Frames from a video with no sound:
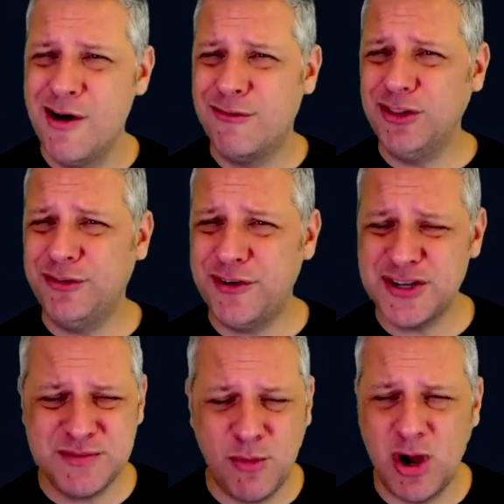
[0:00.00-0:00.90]
For the
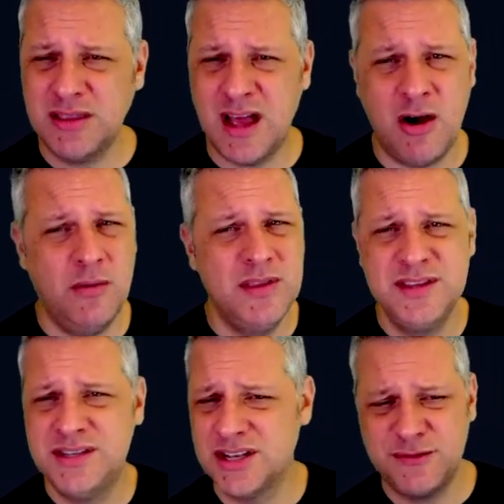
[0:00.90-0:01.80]
first mod now,
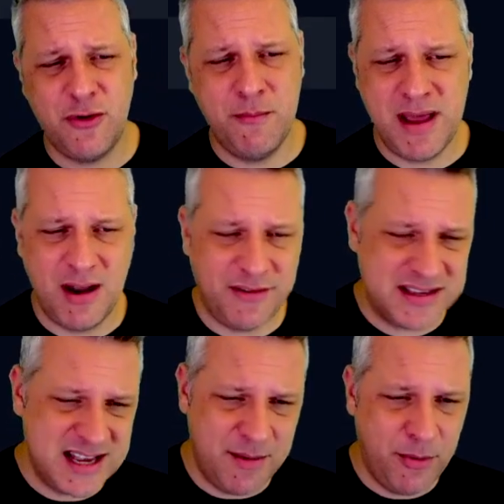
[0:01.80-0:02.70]
just for matter of
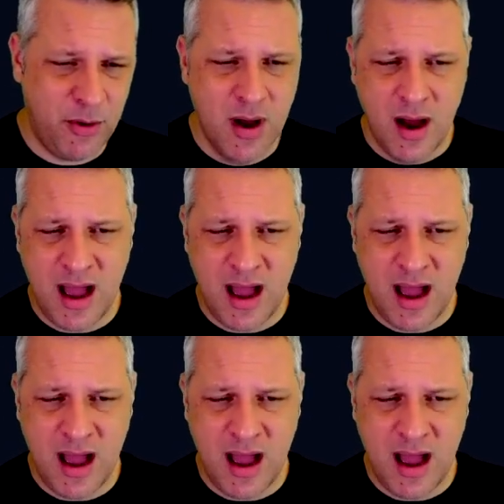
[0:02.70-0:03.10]
example,